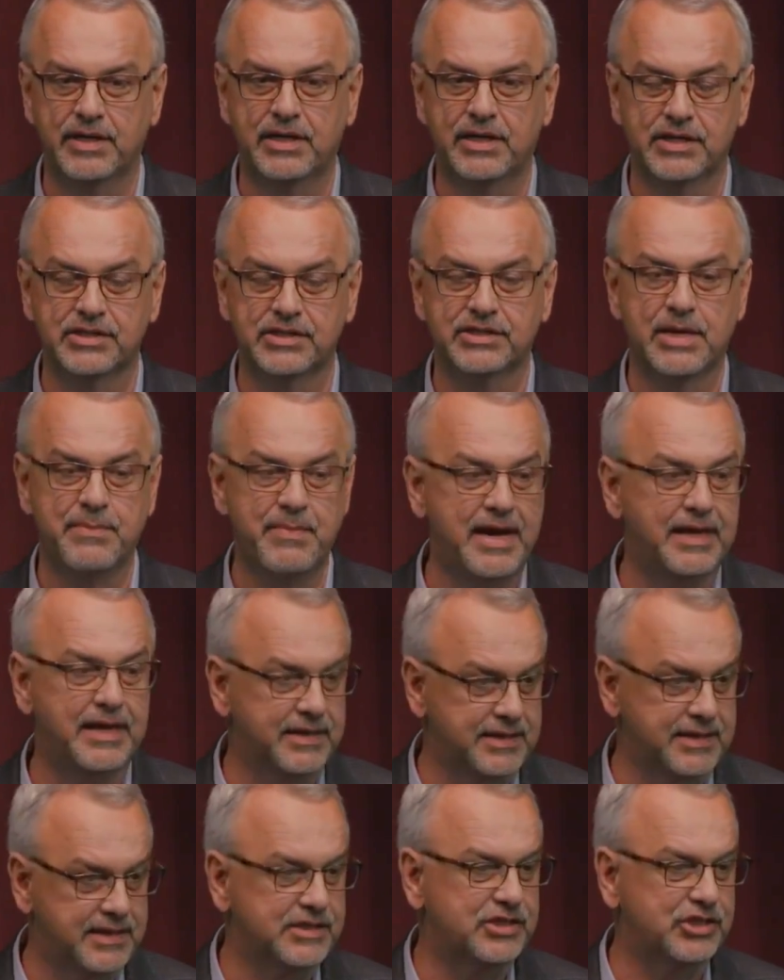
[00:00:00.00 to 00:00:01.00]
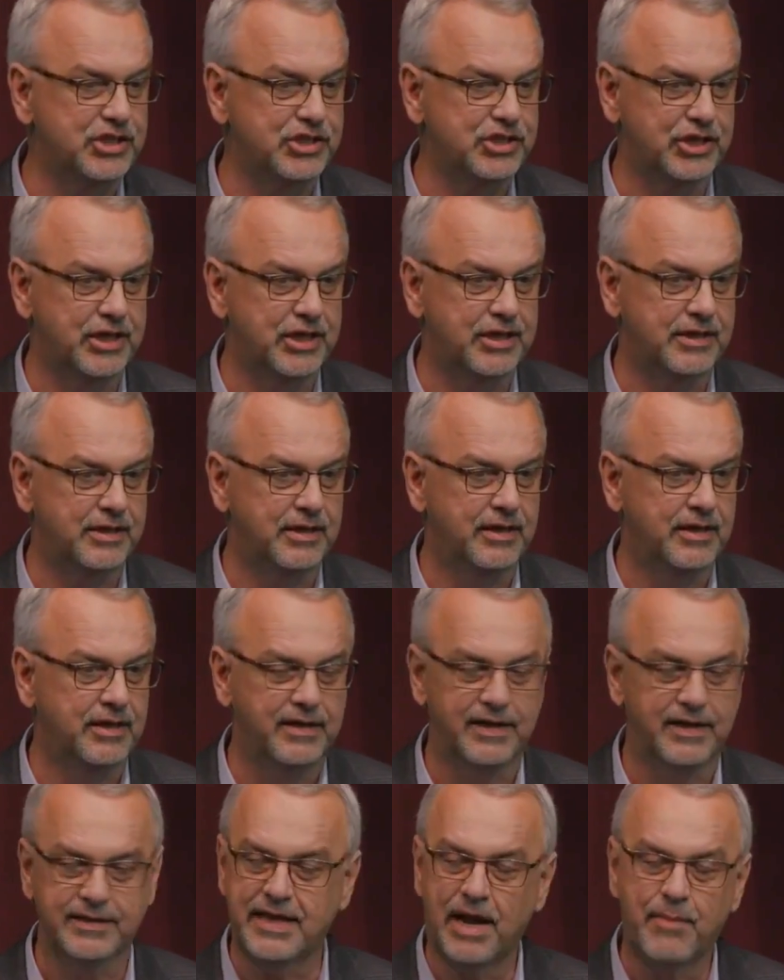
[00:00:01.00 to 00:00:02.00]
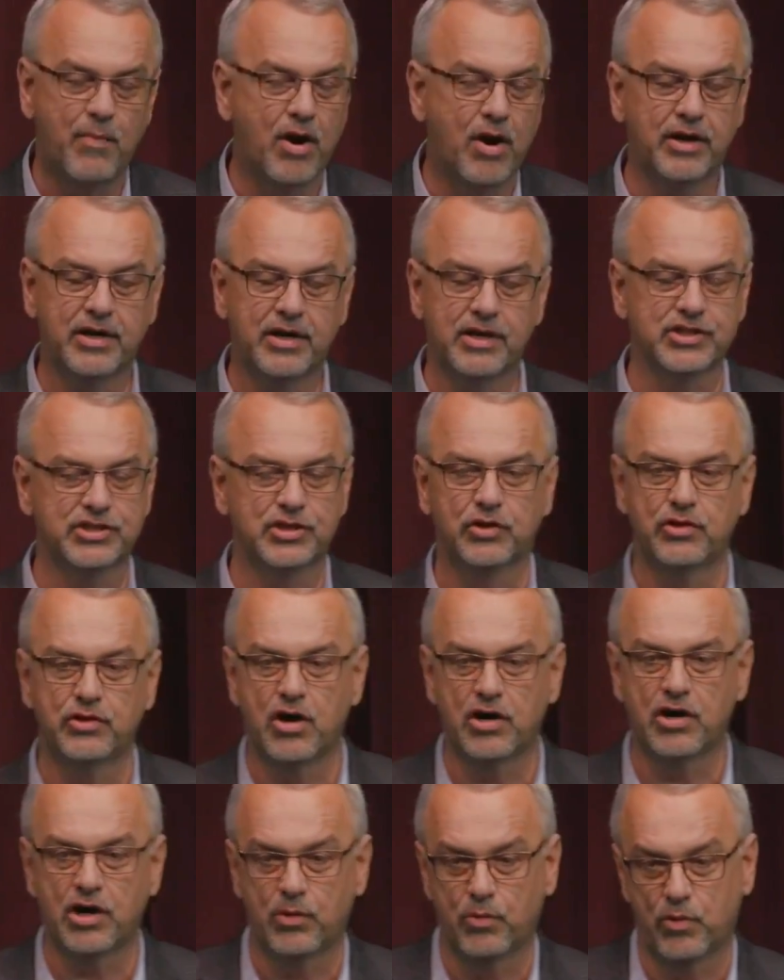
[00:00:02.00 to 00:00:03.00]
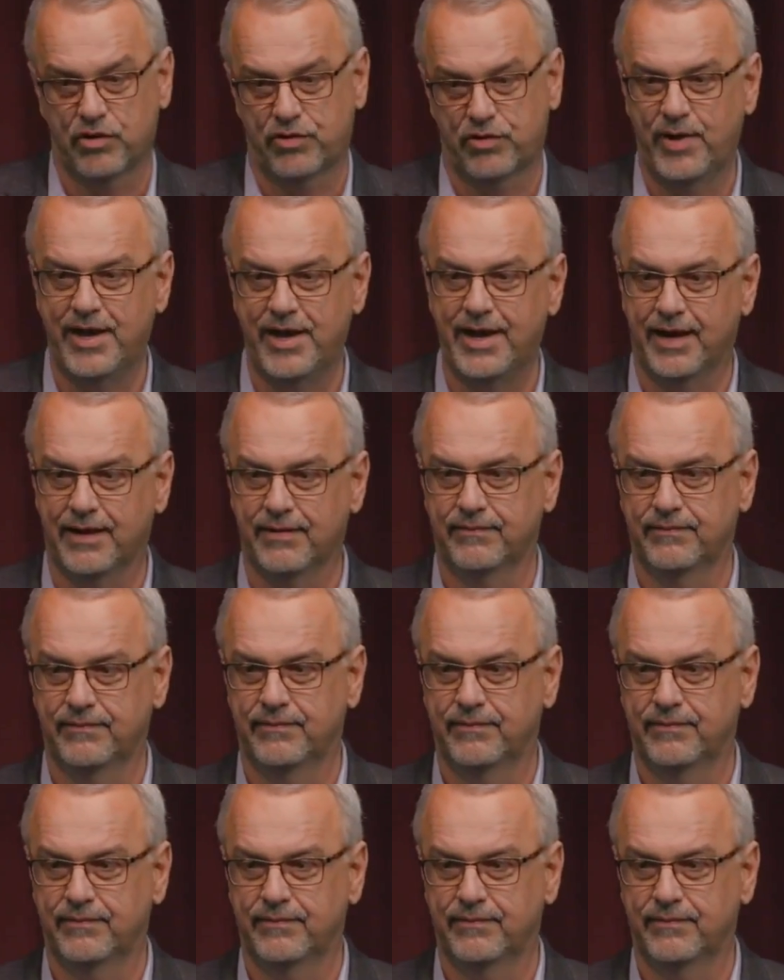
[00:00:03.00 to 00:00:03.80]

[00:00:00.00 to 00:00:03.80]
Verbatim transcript: because they made the decision that that market is no longer worth winning.